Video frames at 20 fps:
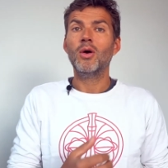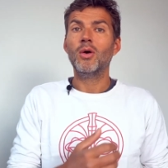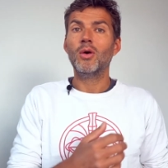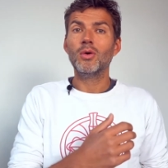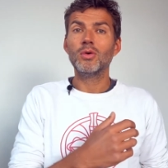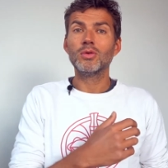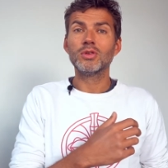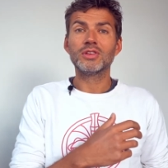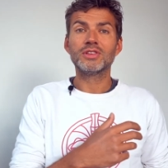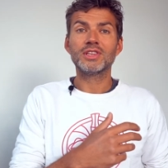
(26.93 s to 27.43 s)

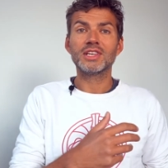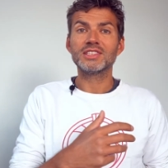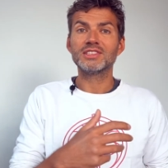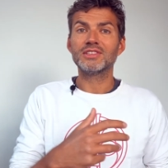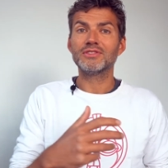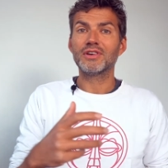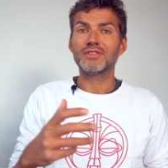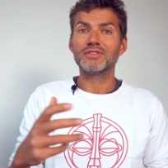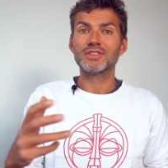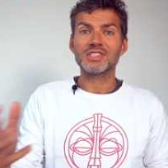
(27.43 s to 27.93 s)
All the things
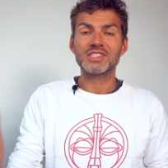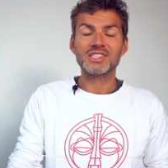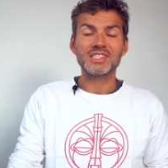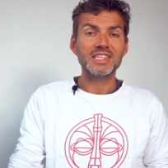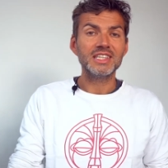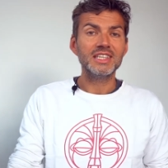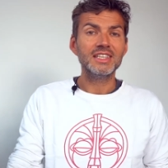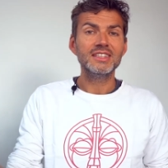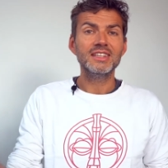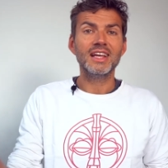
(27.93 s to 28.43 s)
you've ever
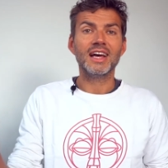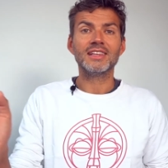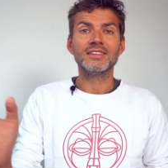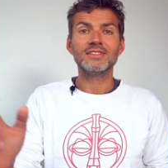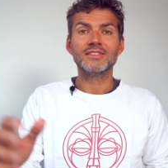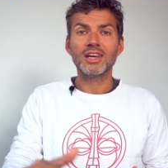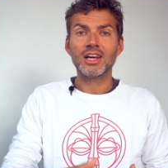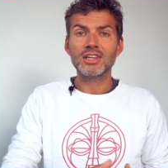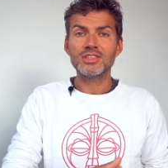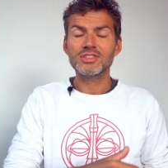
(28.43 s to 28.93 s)
seen
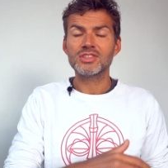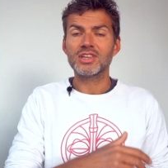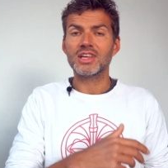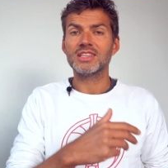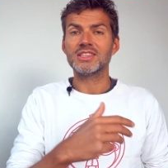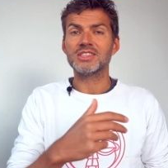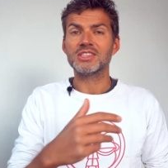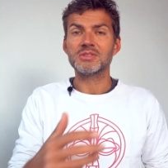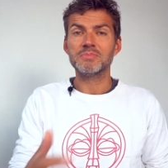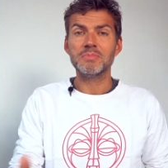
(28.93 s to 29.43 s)
and touched
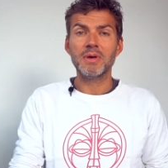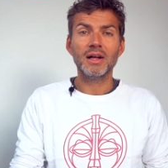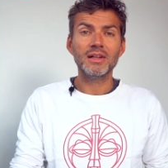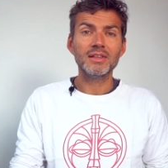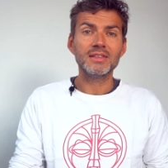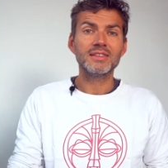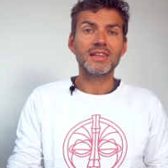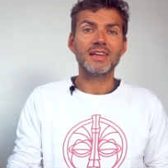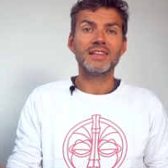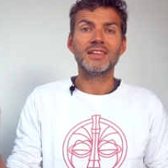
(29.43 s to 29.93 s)
and
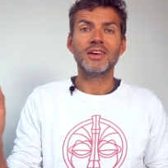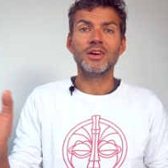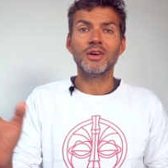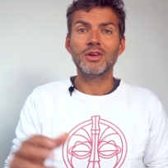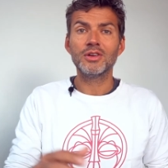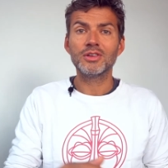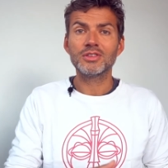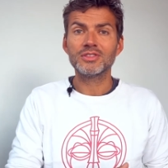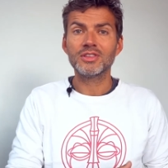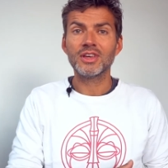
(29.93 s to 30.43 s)
smelled and
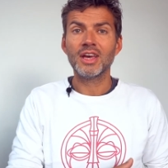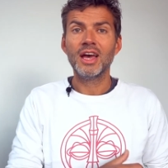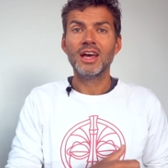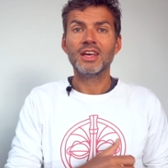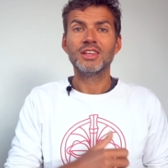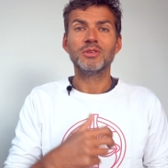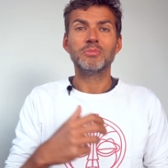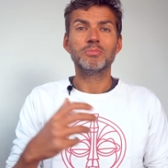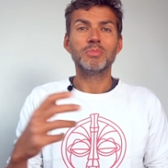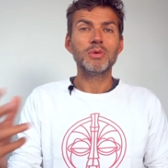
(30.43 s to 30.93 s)
heard,
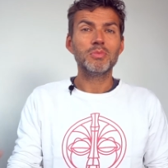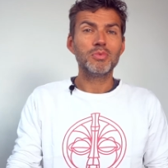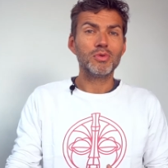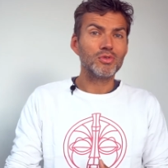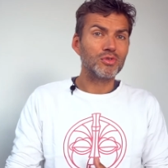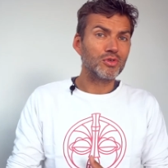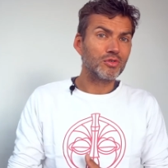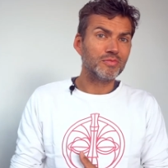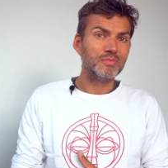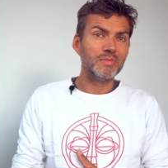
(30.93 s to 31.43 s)
the
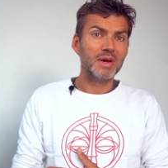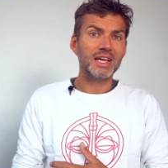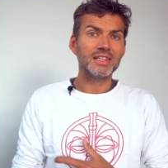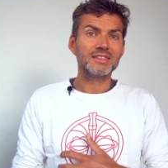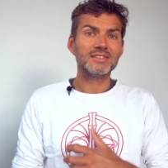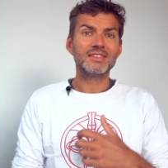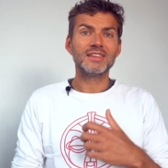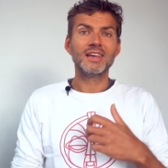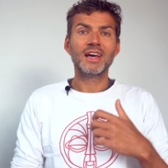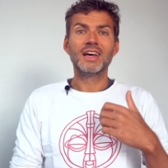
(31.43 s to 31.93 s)
people you've
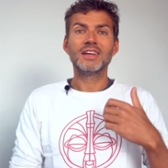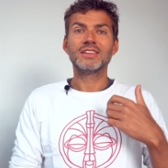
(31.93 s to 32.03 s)
met,